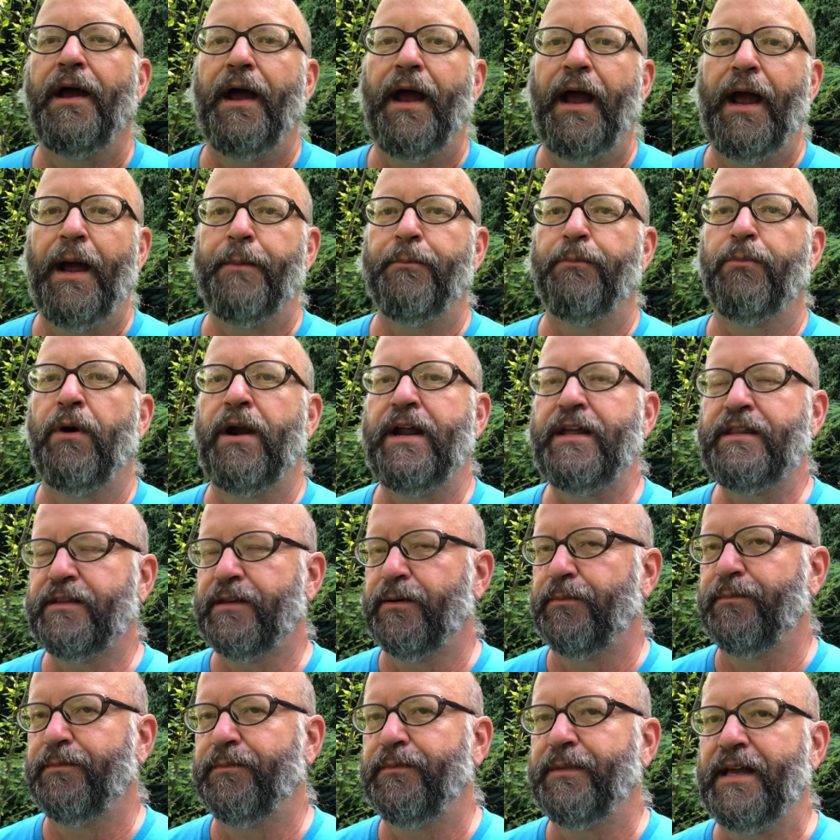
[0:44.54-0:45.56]
and bring
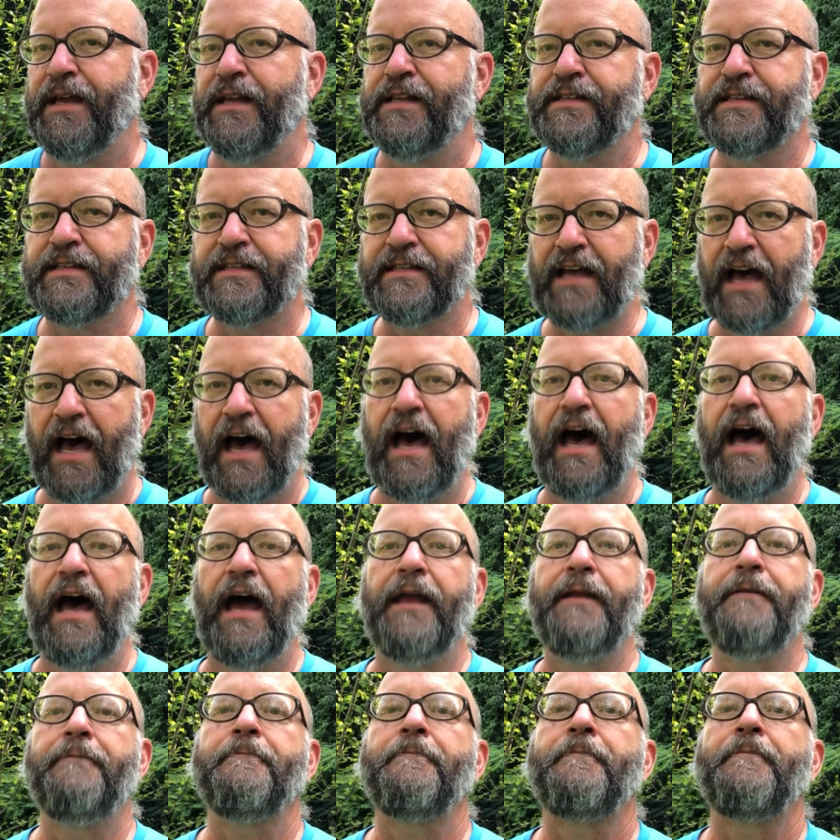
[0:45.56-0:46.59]
them
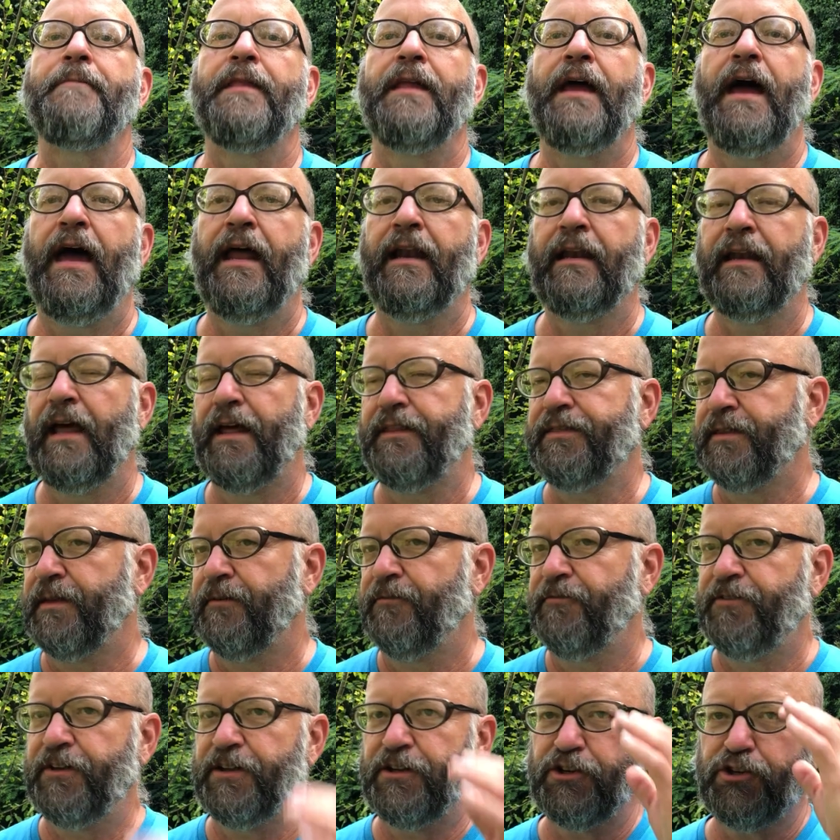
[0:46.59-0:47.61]
inside and let them
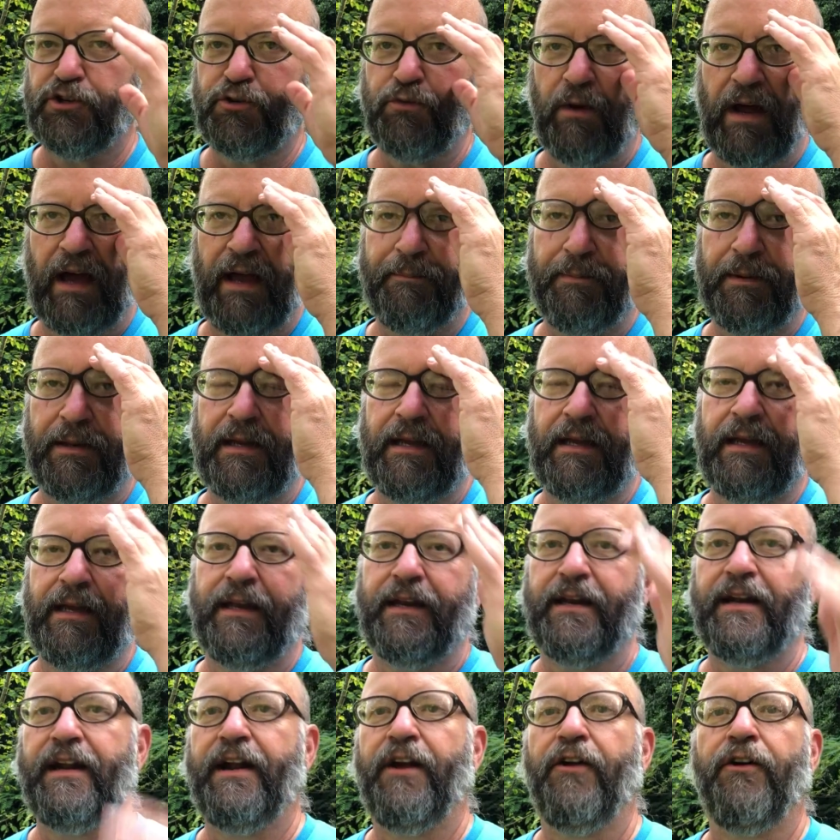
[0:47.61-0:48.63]
finish ripening in
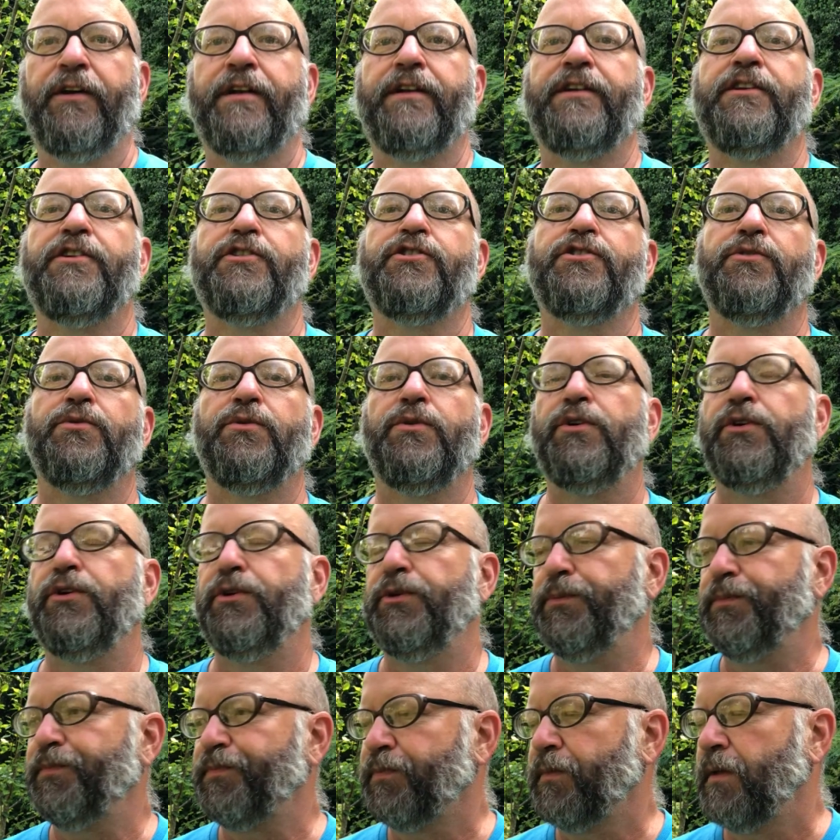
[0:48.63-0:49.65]
an air-conditioned
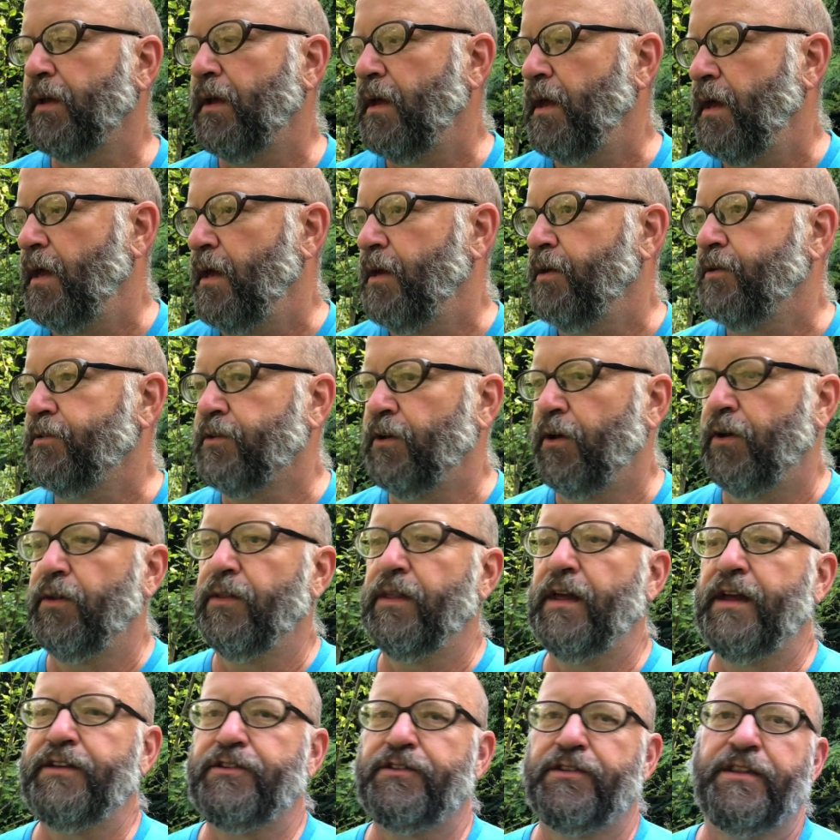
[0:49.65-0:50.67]
room. So
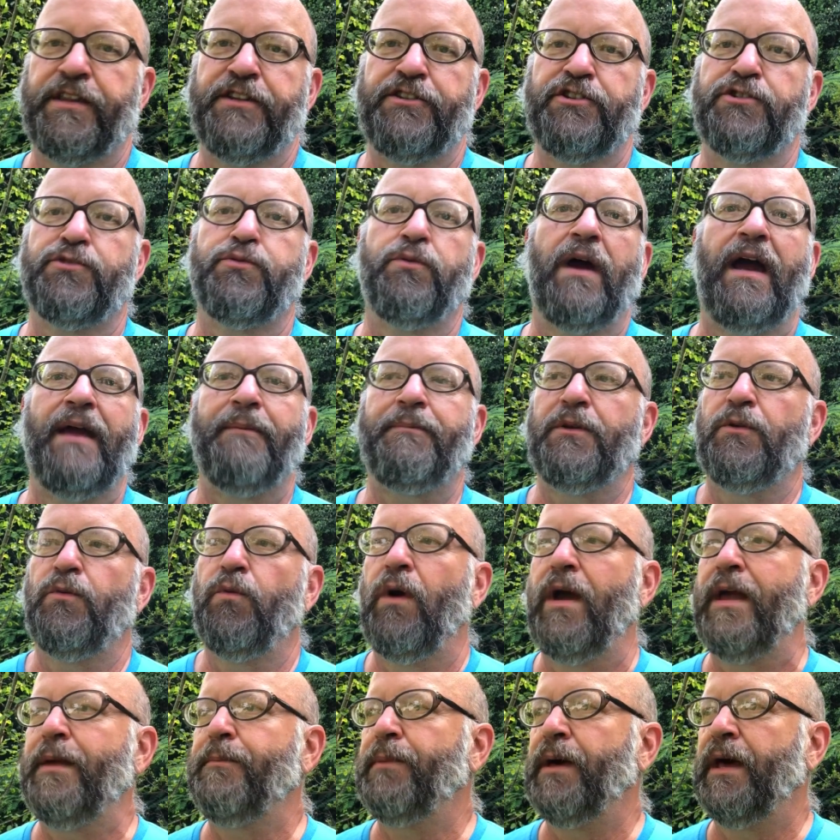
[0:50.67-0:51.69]
they just ripen
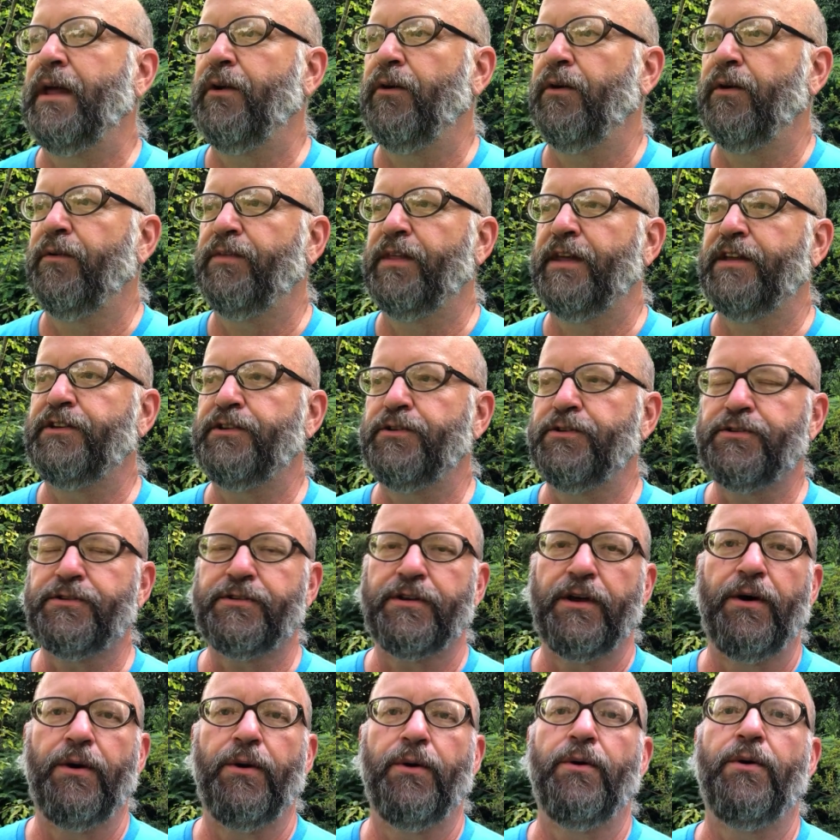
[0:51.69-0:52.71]
way better if they do
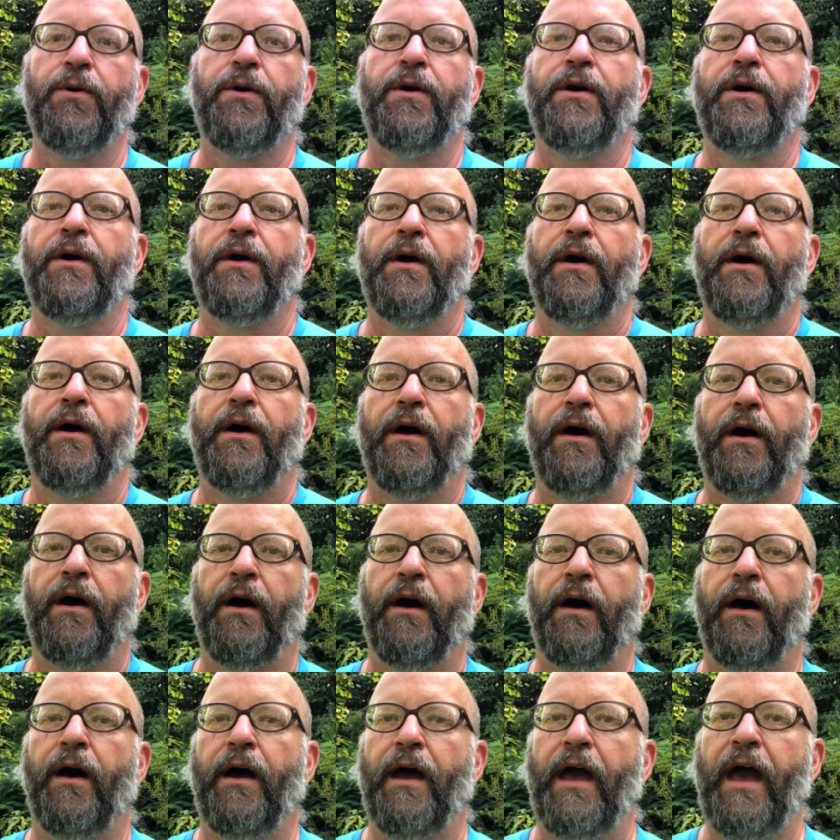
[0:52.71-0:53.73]
so
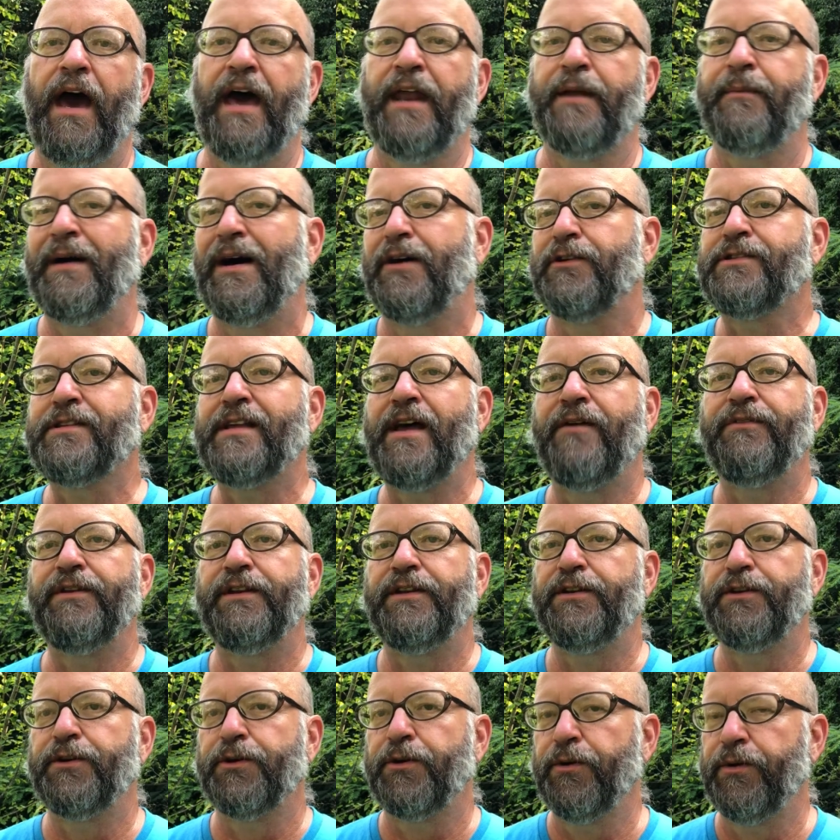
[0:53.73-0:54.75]
at about
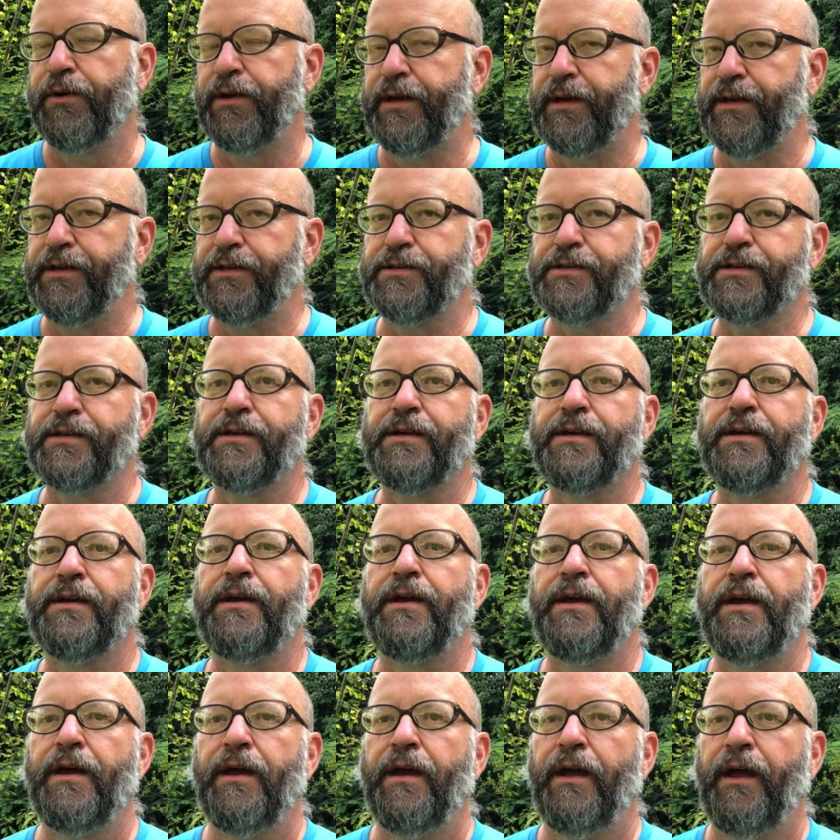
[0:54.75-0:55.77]
70 degrees
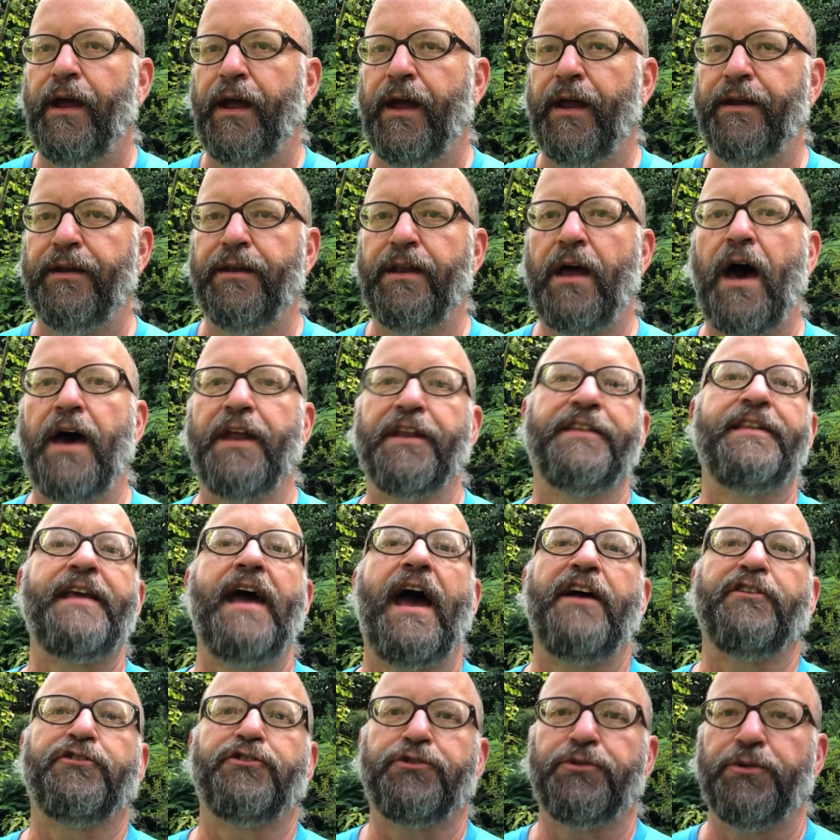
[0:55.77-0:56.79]
and not
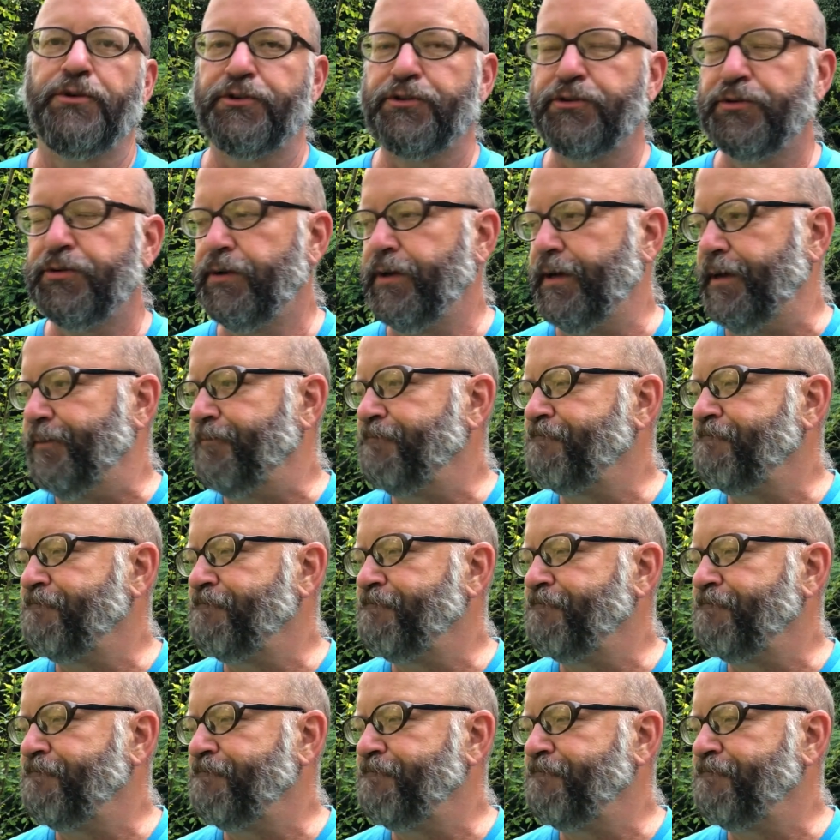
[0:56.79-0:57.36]
attached to a tree.